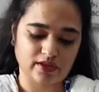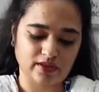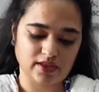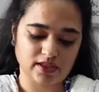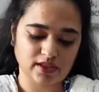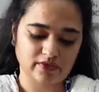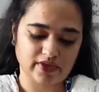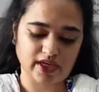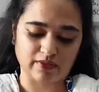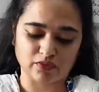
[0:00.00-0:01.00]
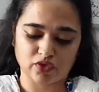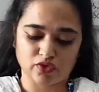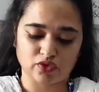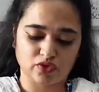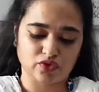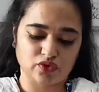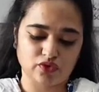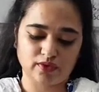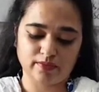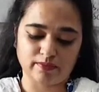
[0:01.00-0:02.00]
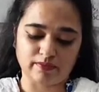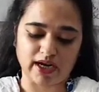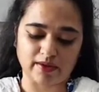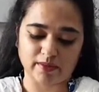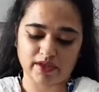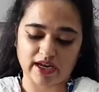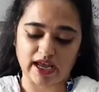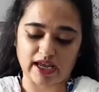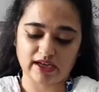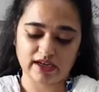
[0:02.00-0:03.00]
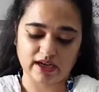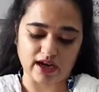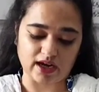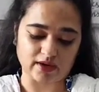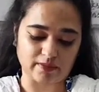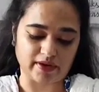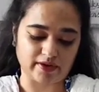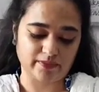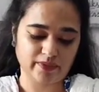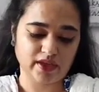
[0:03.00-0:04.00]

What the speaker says: This we come to know through Babur and Akbar.